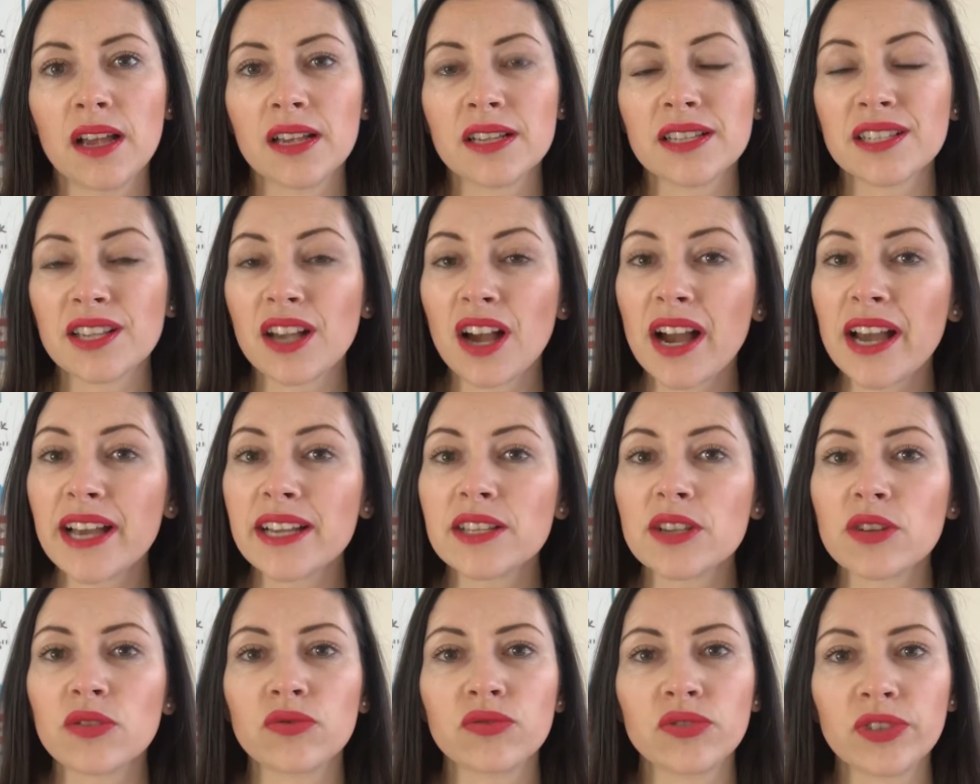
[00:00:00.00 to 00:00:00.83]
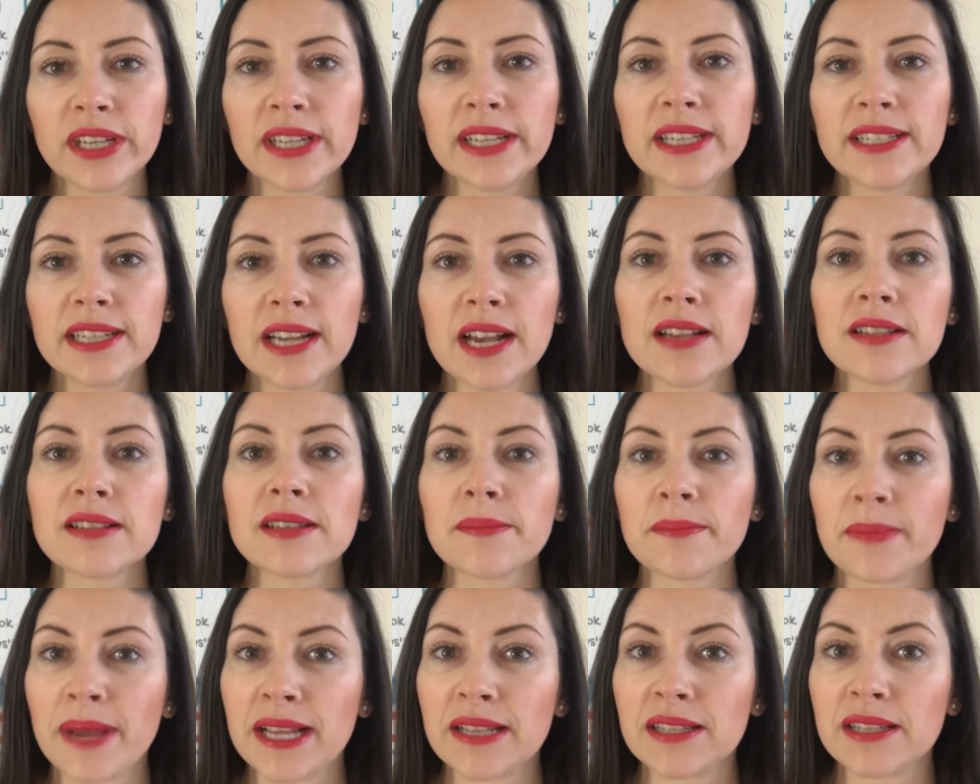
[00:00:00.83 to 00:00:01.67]
Size really
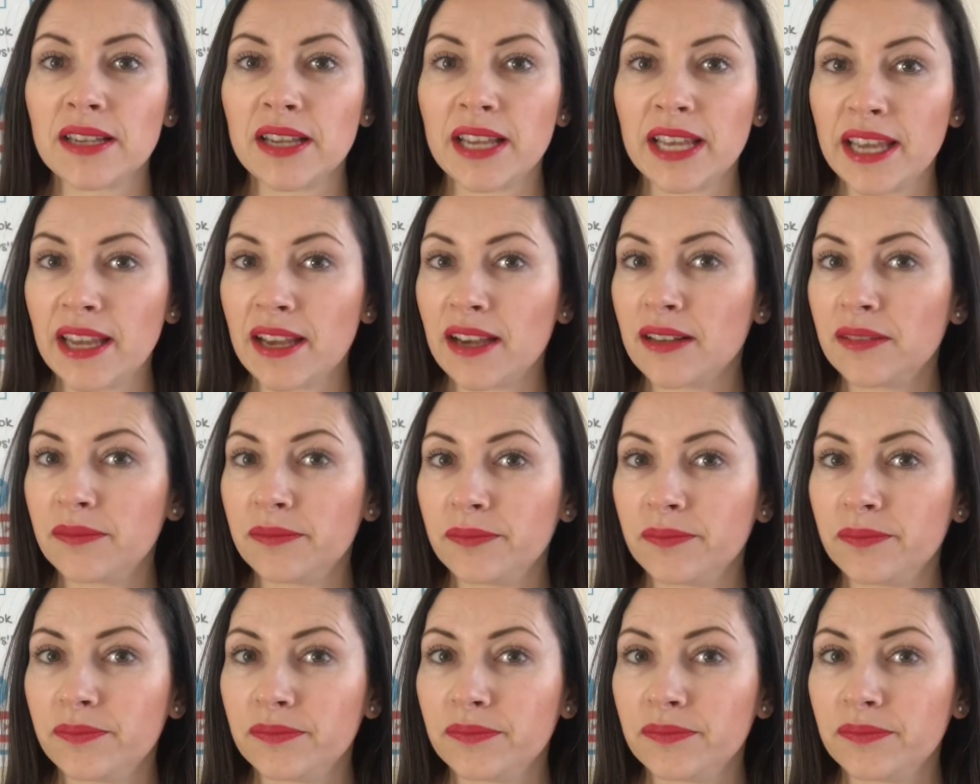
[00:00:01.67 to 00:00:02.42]
does matter here.